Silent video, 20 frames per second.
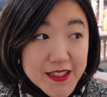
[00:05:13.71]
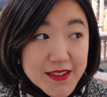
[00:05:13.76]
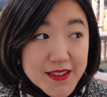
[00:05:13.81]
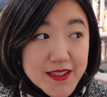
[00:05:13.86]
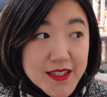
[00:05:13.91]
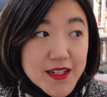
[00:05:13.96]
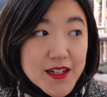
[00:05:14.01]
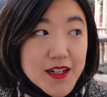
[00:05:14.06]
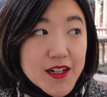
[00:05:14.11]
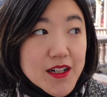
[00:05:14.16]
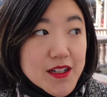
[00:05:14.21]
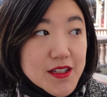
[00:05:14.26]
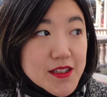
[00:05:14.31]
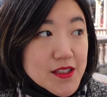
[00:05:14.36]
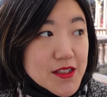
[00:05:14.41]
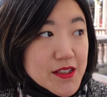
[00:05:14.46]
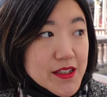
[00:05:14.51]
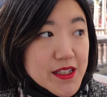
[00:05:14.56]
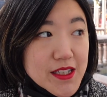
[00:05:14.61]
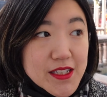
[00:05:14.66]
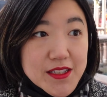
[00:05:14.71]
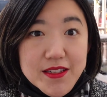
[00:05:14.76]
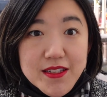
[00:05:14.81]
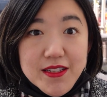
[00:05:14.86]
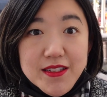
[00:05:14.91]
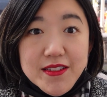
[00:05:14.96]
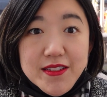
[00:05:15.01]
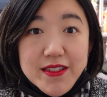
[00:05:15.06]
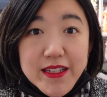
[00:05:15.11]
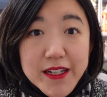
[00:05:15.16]
the harder it is to
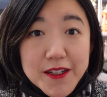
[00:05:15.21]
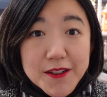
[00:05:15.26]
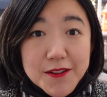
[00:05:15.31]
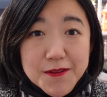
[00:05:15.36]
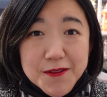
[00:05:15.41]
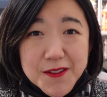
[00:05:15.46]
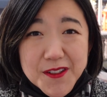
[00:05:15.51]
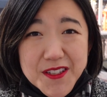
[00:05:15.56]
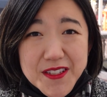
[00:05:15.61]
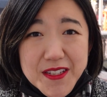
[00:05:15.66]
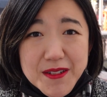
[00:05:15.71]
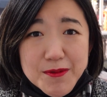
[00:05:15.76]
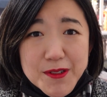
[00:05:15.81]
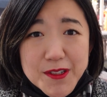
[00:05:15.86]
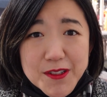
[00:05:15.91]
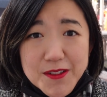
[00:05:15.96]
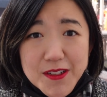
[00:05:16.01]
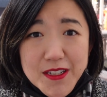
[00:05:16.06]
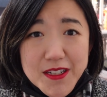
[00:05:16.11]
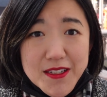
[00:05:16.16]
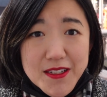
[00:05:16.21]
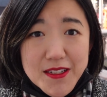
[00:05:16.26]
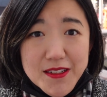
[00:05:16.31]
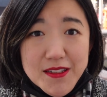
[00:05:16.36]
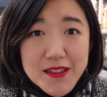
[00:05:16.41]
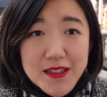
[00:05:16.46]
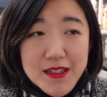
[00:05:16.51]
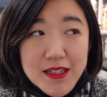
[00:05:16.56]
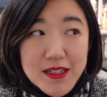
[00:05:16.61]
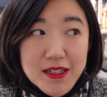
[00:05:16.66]
settle for someone who doesn't
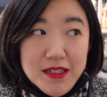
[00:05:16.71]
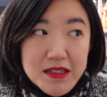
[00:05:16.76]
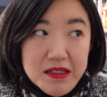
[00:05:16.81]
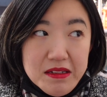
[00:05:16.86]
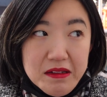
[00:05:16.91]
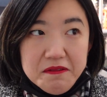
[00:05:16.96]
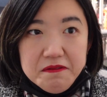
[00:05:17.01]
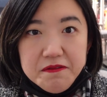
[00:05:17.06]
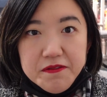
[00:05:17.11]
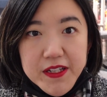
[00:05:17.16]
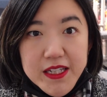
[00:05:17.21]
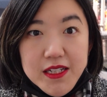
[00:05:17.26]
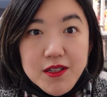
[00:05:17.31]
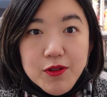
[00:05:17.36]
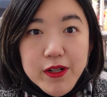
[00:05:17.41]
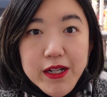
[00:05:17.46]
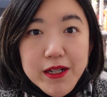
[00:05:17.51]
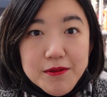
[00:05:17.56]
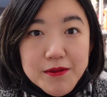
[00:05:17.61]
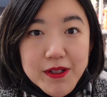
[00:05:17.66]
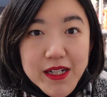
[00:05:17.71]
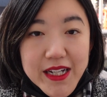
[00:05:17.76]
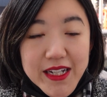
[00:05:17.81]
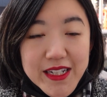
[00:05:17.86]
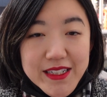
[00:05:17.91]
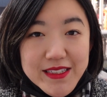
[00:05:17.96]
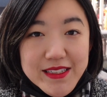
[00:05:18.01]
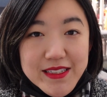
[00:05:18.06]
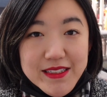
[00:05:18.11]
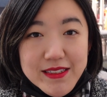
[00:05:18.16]
fit quite
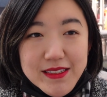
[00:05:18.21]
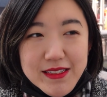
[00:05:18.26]
right.